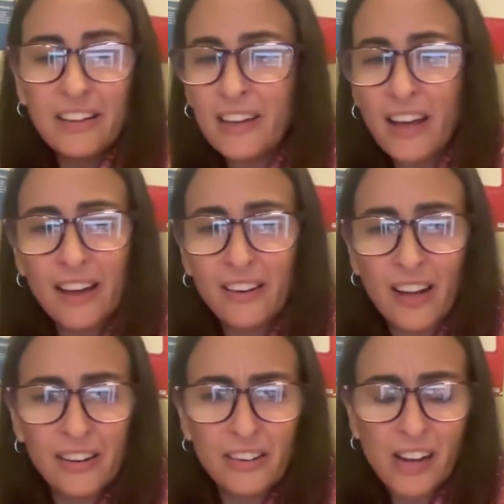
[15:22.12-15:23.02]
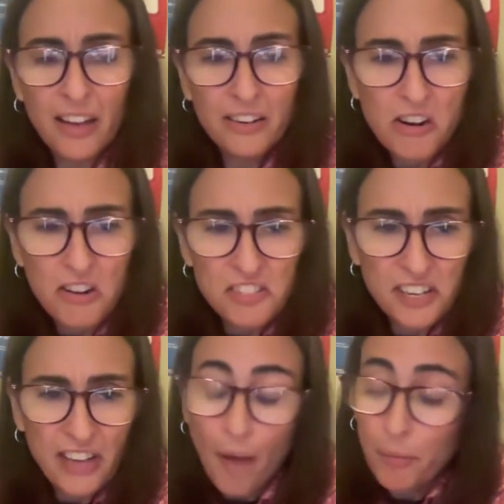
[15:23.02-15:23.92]
Yeah, I don't
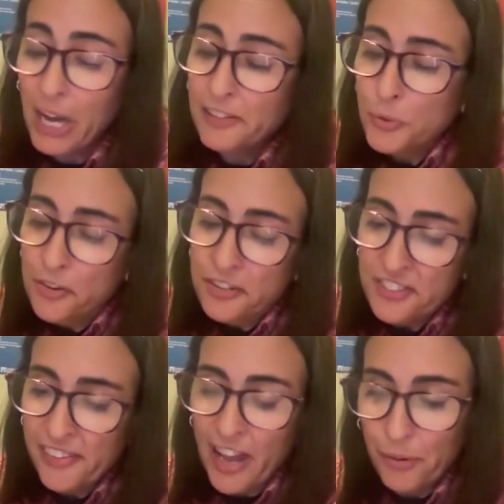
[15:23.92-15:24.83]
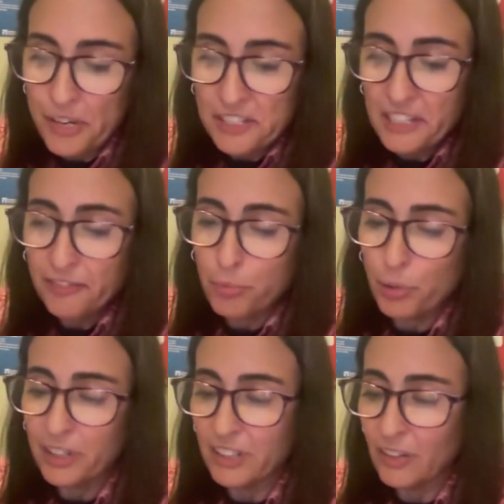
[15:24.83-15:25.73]
understand that. I mean, I do understand that reasoning from
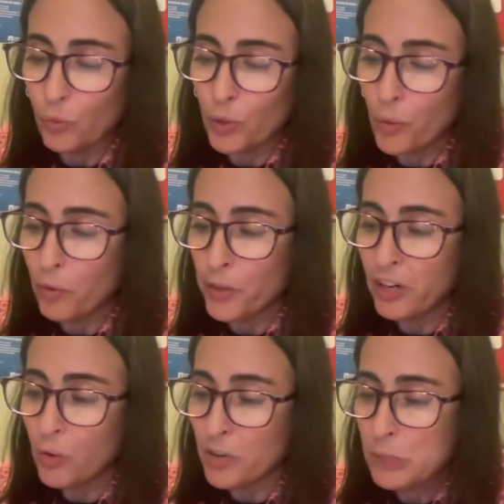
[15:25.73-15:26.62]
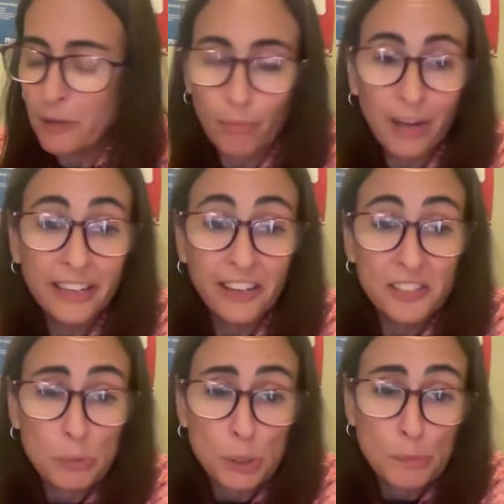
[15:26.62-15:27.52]
we don't want to spend money on
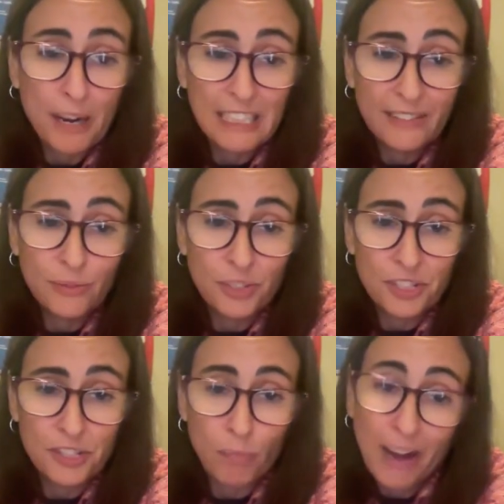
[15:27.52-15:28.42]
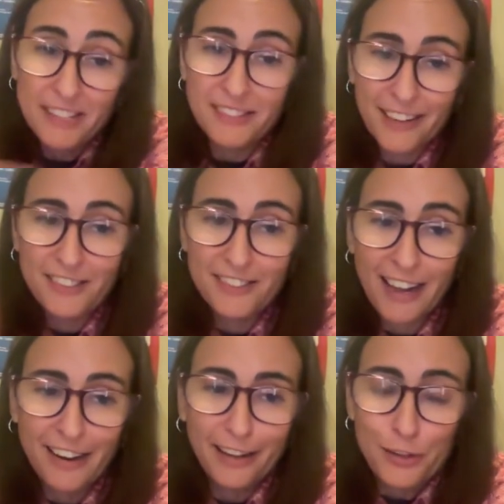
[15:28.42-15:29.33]
this perspective, which is my state
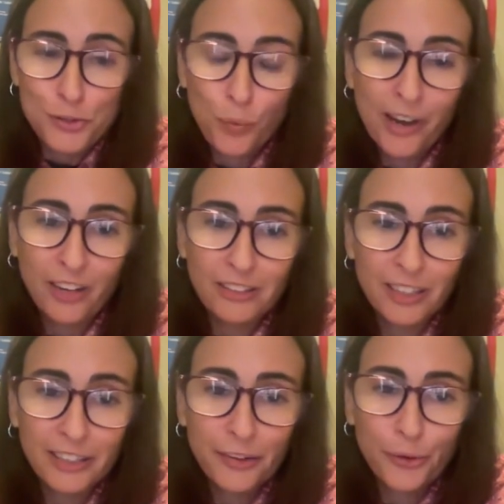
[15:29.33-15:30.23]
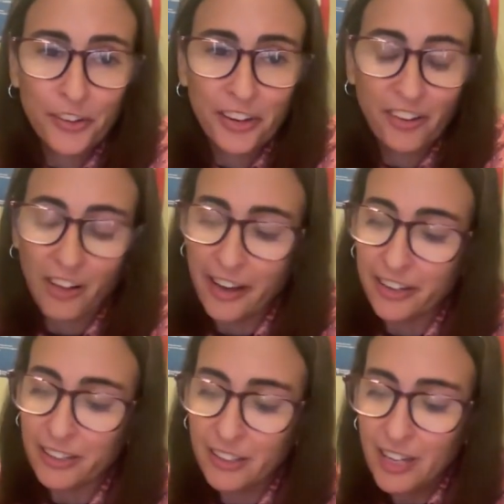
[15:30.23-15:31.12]
standing as well here in North
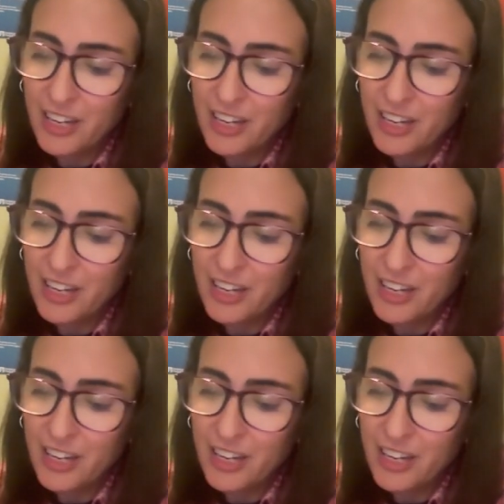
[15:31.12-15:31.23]
Carolina.